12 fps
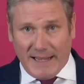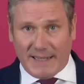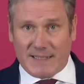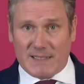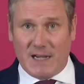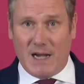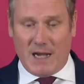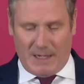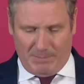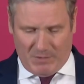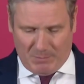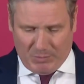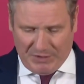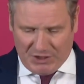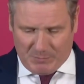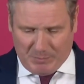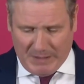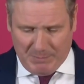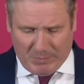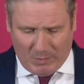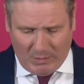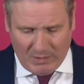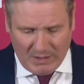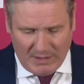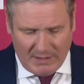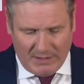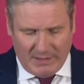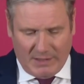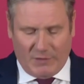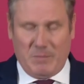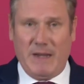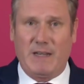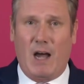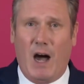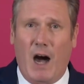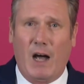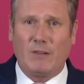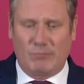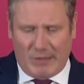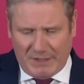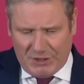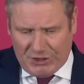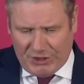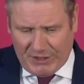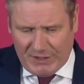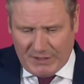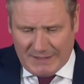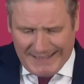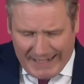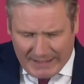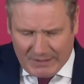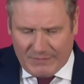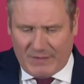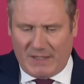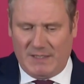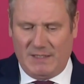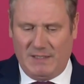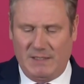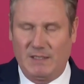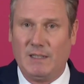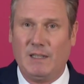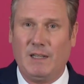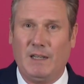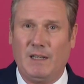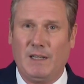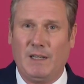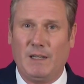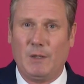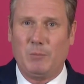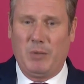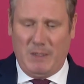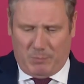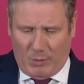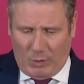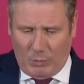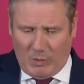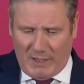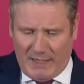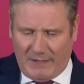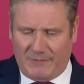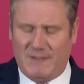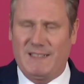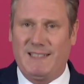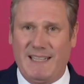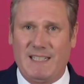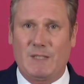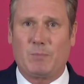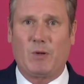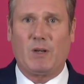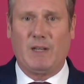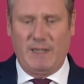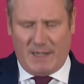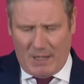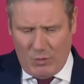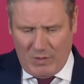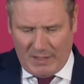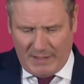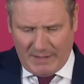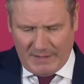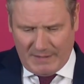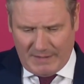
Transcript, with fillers: that time, the British people have made heart-wrenching sacrifices. People were left desperately lonely.